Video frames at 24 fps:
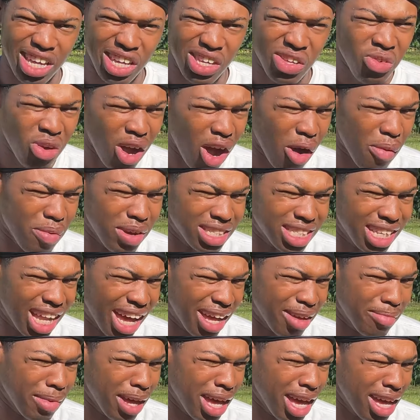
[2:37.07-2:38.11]
You always
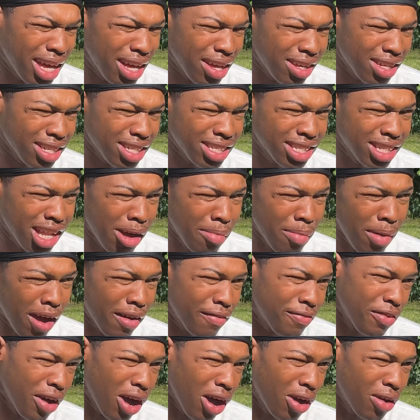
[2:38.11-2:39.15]
like, man, it's not my
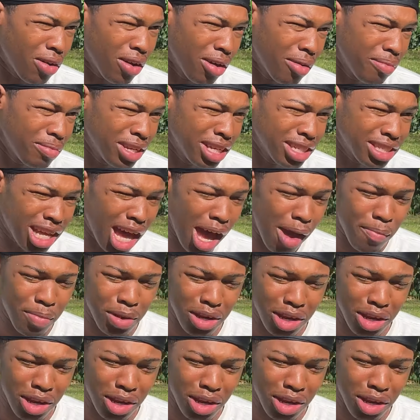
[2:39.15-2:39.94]
fault, this happened to